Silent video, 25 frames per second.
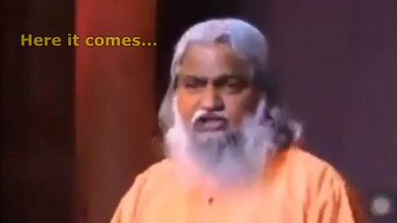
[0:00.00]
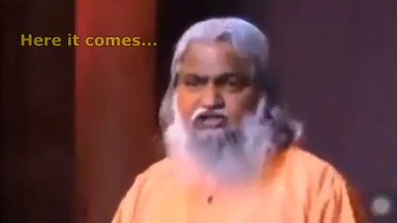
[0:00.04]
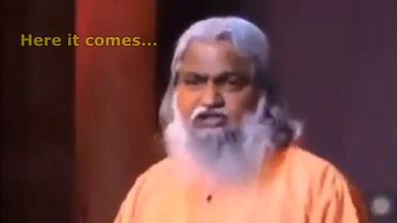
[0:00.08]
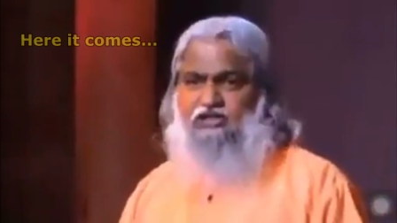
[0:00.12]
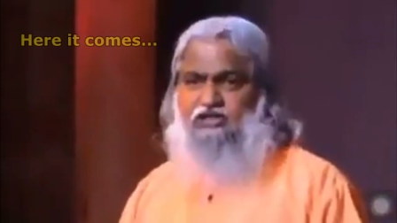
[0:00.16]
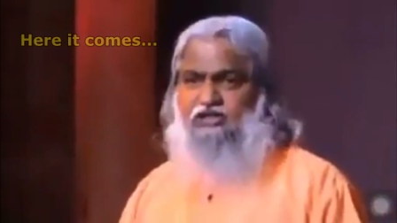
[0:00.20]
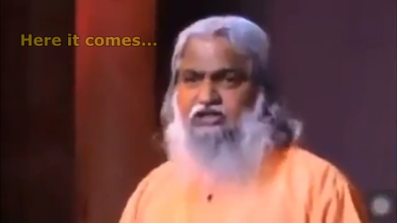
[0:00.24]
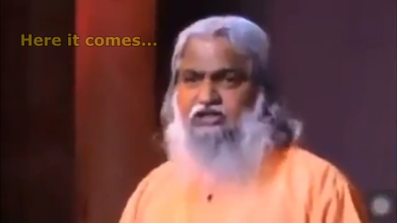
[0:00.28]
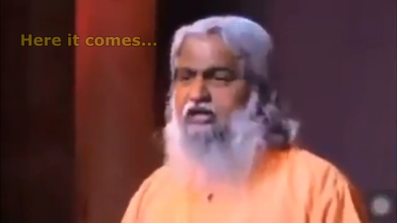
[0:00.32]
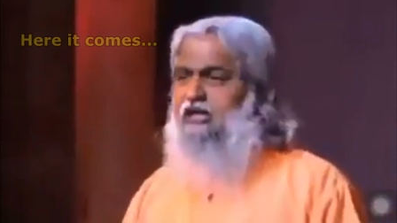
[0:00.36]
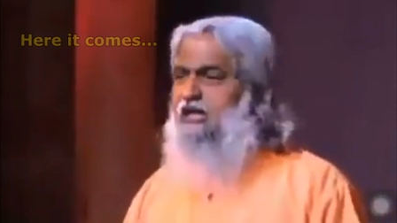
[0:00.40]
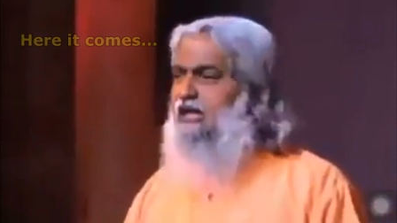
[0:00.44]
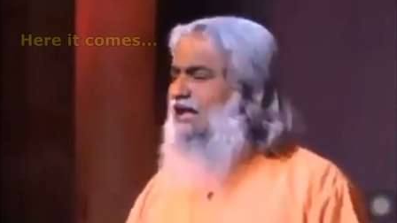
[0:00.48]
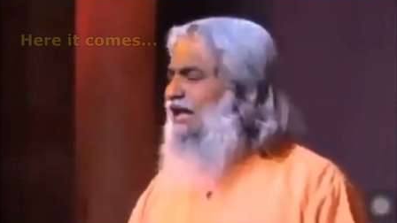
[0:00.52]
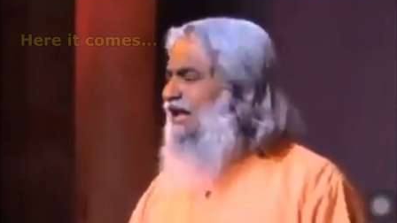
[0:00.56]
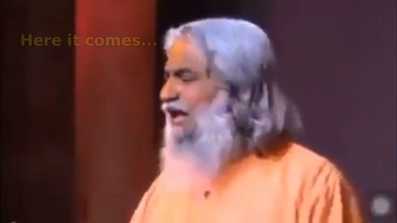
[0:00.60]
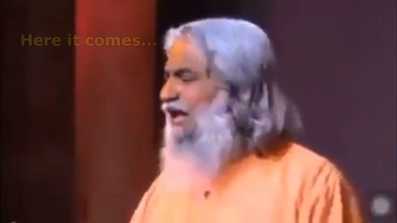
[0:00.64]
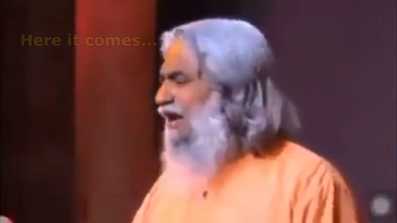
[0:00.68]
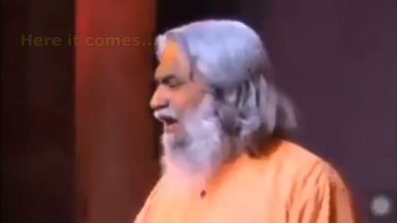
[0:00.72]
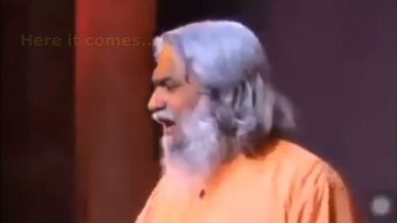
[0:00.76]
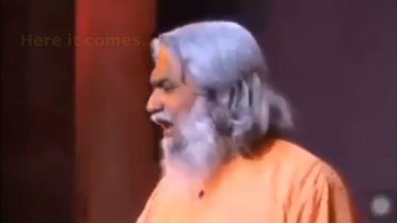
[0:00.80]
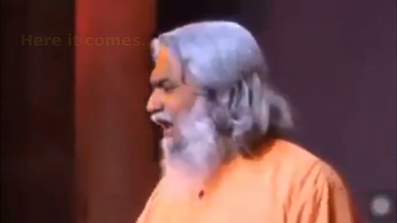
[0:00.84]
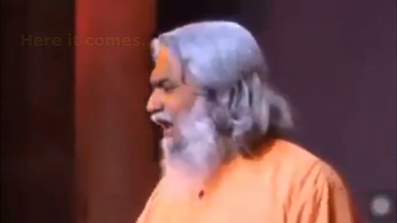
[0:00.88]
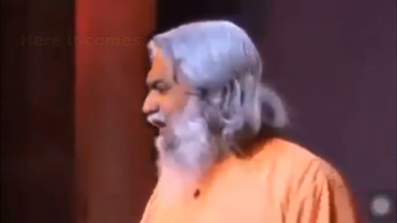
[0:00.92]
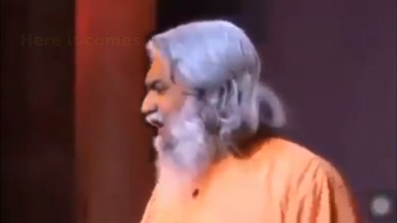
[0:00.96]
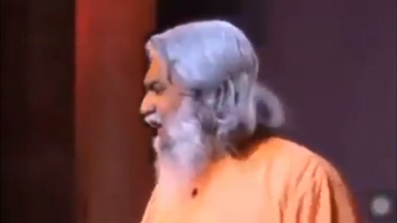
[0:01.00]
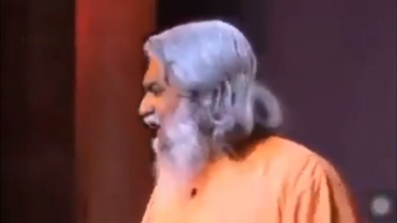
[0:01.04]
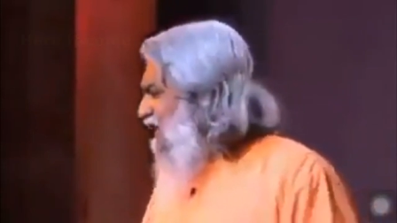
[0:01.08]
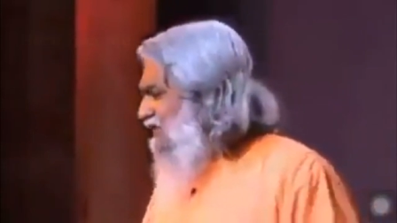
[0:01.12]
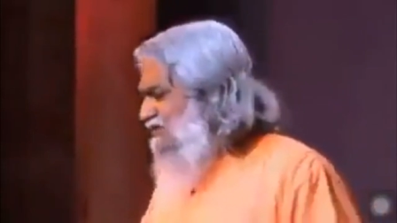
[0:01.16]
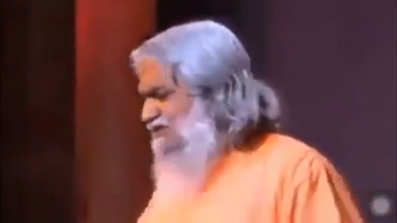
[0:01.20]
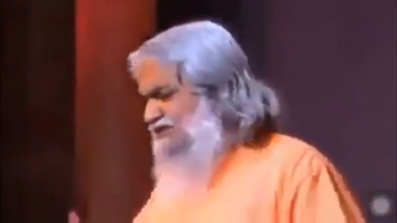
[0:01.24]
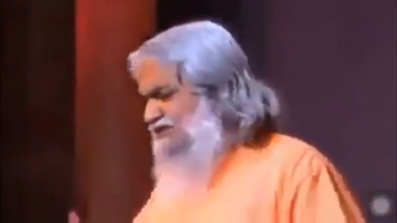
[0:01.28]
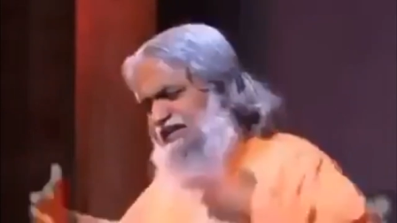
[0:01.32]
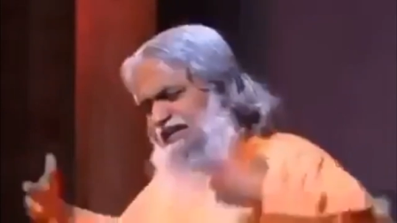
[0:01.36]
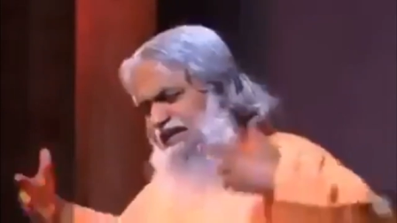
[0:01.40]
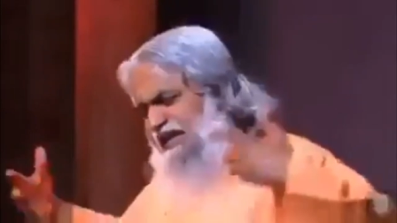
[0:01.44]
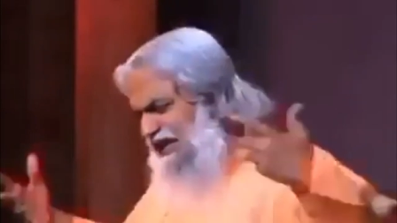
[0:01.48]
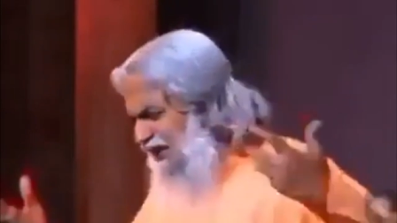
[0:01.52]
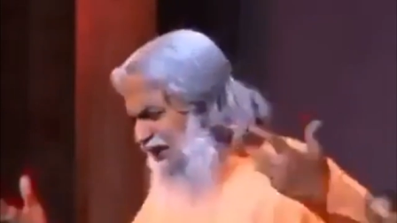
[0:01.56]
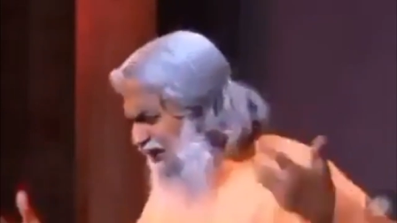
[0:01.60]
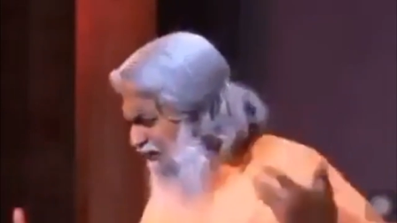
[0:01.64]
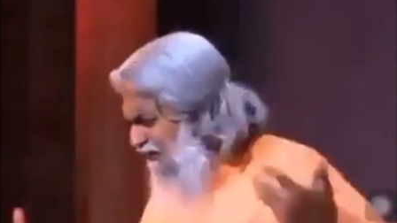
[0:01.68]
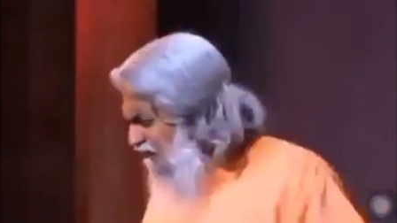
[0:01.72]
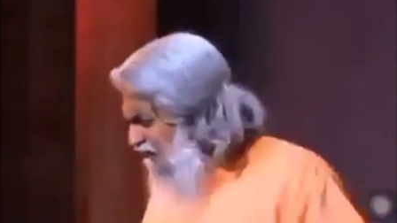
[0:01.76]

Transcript: transportation like